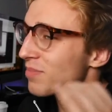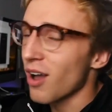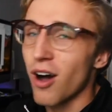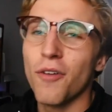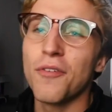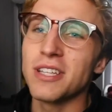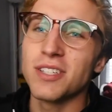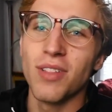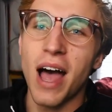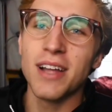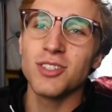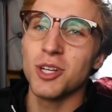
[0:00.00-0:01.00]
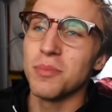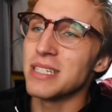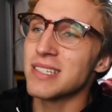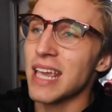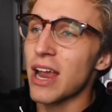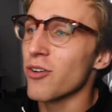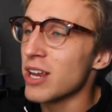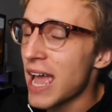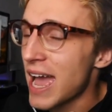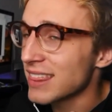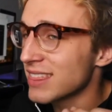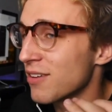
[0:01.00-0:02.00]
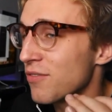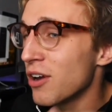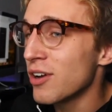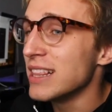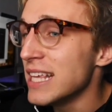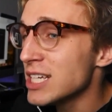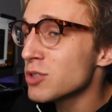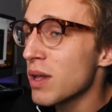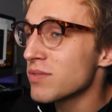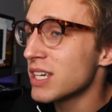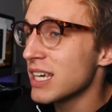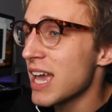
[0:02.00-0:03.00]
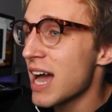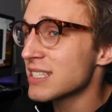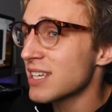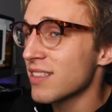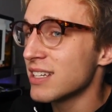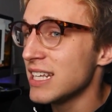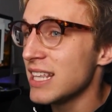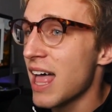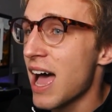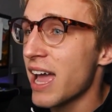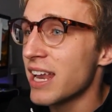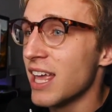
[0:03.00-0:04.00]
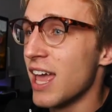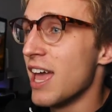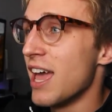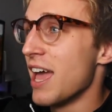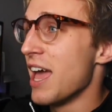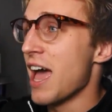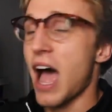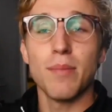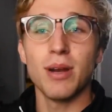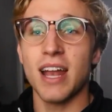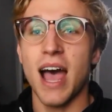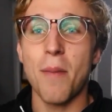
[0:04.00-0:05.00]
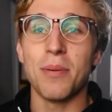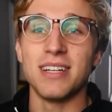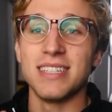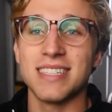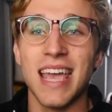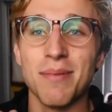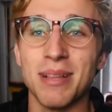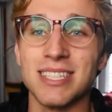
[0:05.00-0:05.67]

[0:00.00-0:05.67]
Offensive line is going to be scary. At the very least, we have Ziggy on the D-line. I'm ready to hop into this game.